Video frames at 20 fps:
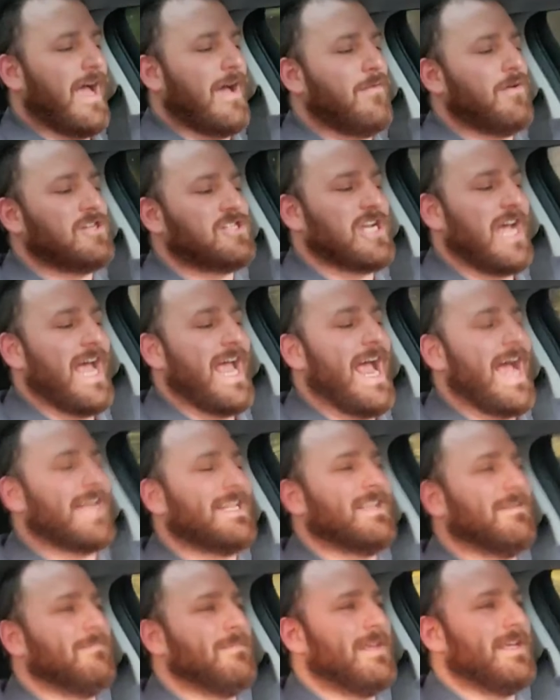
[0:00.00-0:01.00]
I wish I
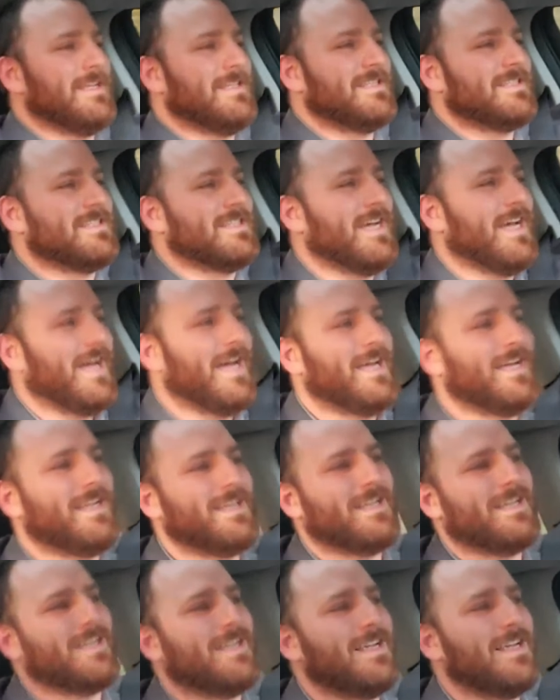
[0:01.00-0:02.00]
had the means to
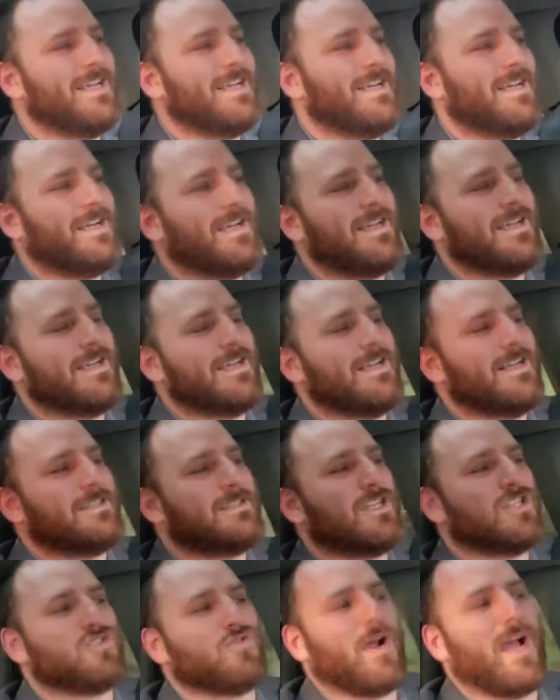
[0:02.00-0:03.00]

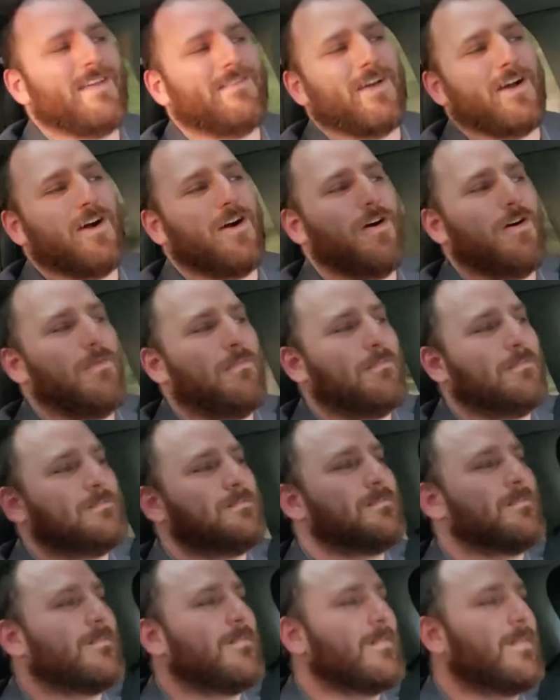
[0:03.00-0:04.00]
drive it
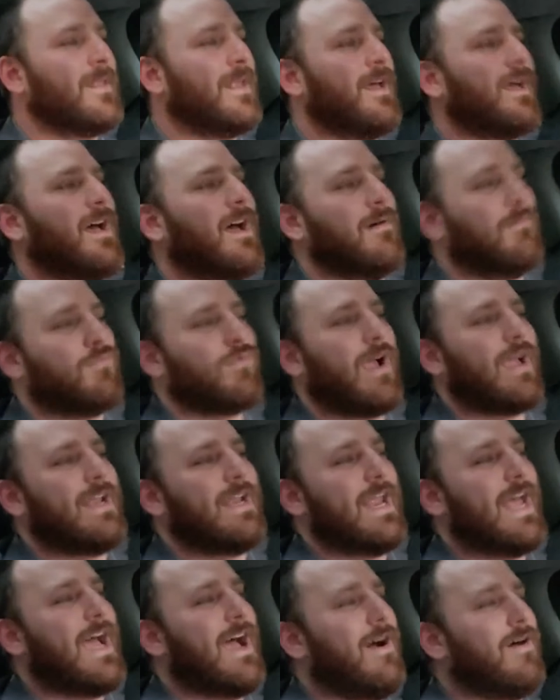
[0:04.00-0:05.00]
home right
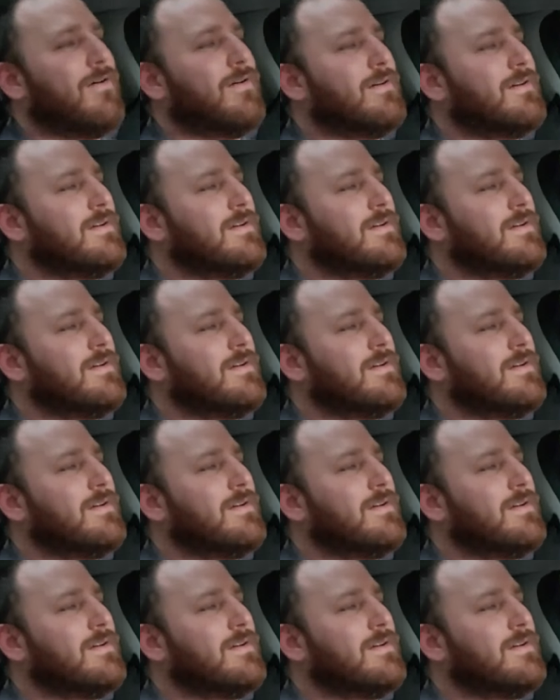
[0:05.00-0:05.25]
now.